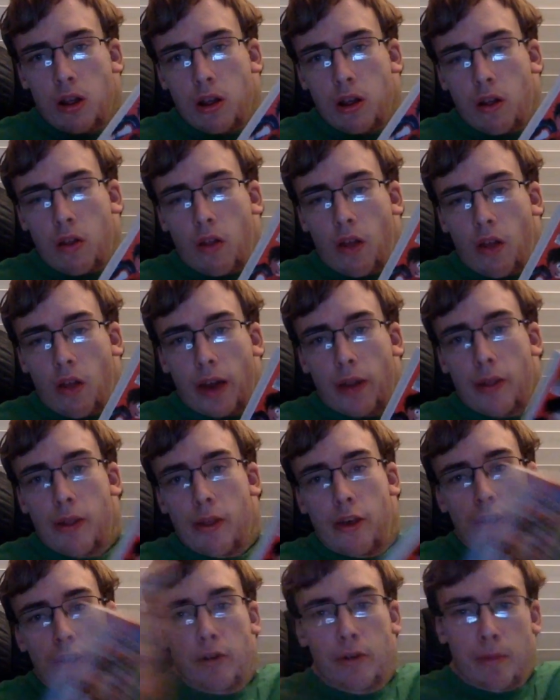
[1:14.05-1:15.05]
Like,
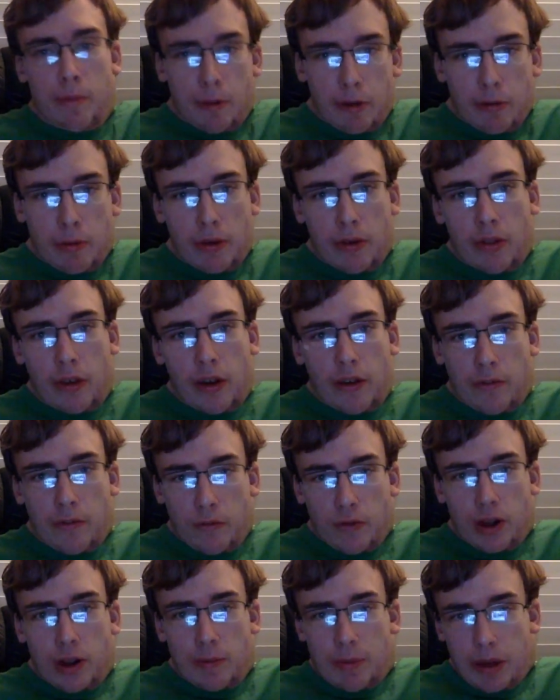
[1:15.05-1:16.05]
between, like,
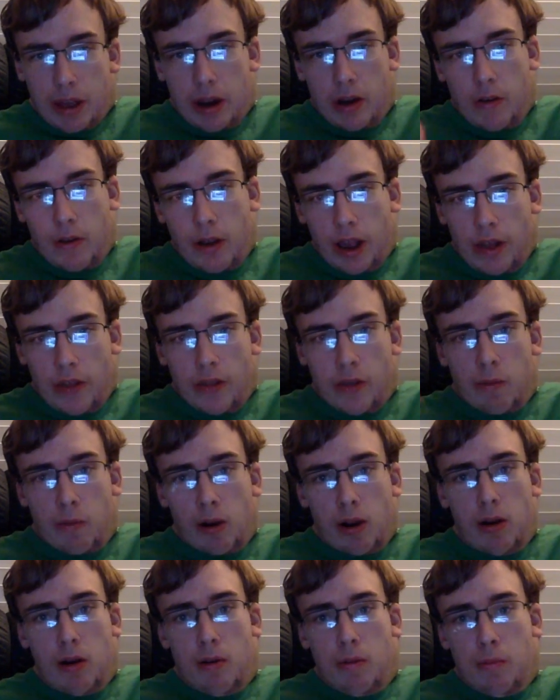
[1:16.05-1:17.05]
free periods and when
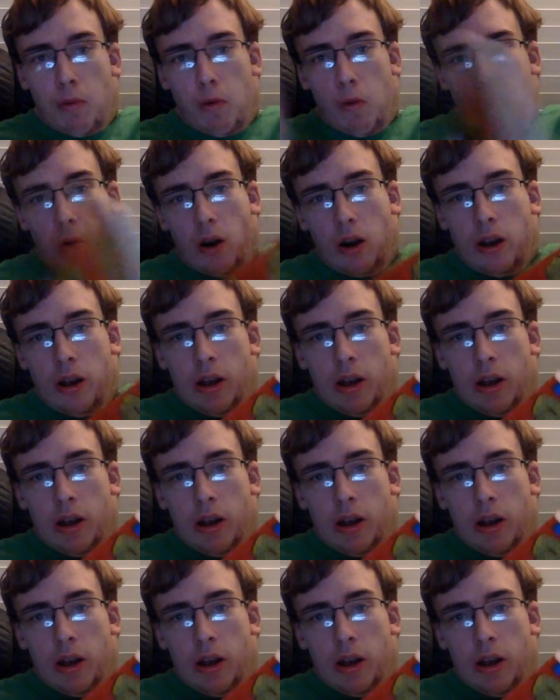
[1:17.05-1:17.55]
I was bored.